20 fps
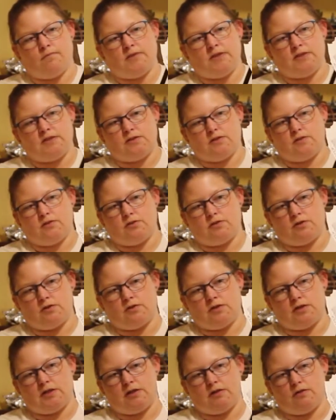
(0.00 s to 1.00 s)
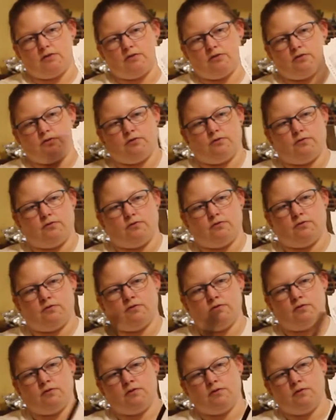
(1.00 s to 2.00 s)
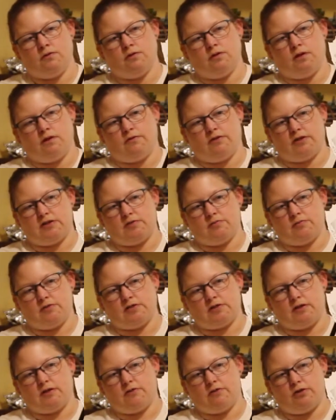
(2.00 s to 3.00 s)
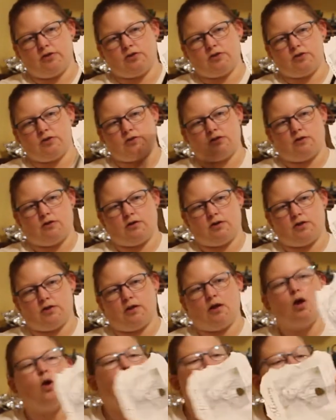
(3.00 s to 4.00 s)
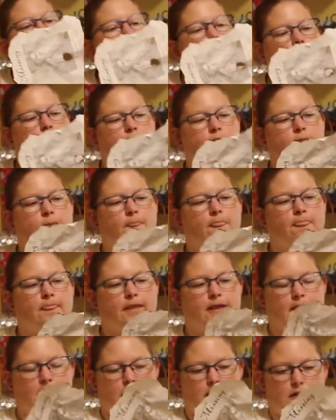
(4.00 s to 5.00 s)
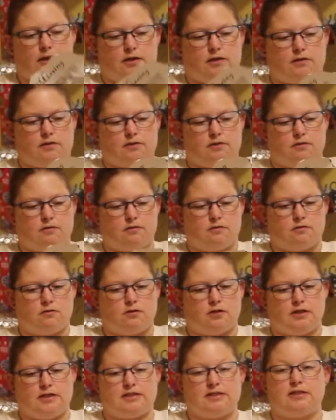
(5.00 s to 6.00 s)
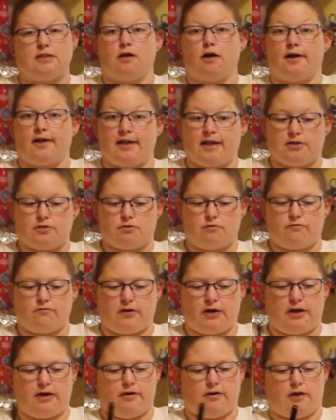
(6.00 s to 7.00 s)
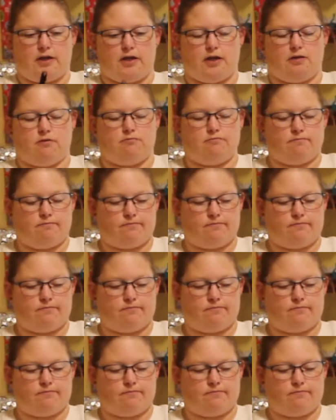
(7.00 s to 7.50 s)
until you start to get a little, got some discoloration started, and it did not catch on fire again.